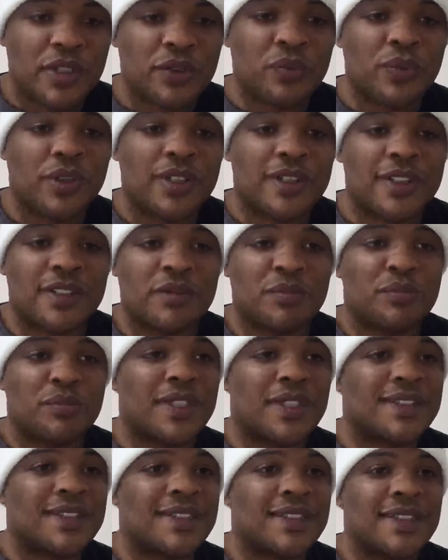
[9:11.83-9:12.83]
Been
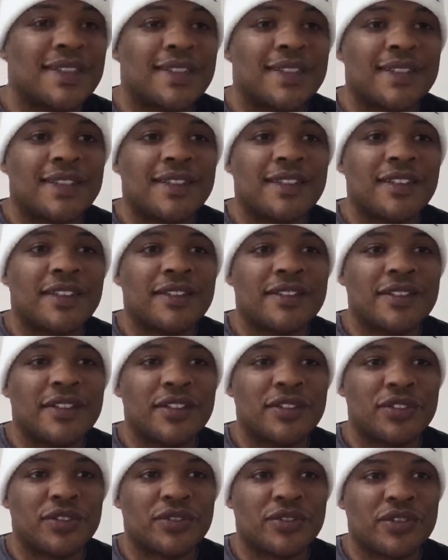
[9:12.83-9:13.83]
working, busy, you know, the
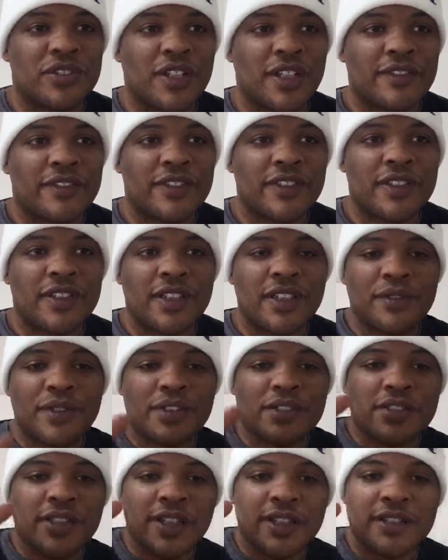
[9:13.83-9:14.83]
usual stuff.
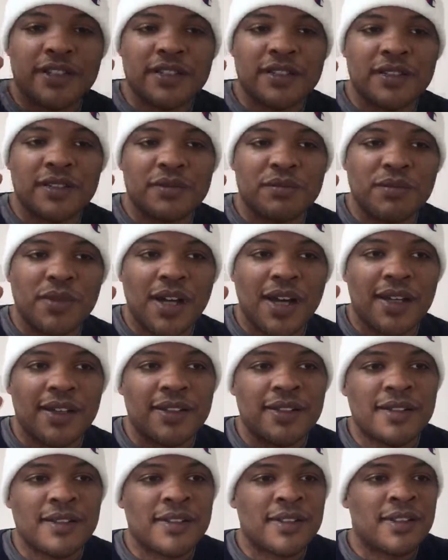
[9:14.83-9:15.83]
Anyways, later.
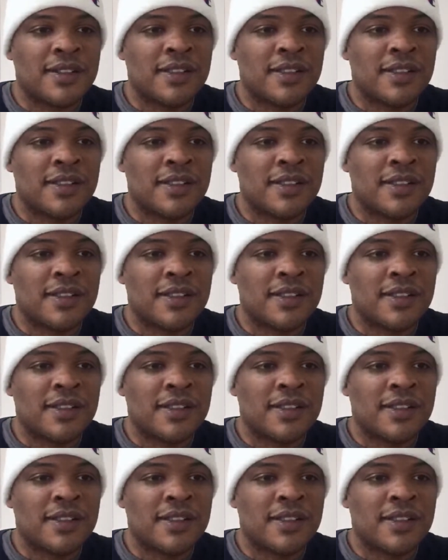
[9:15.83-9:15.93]
Bye.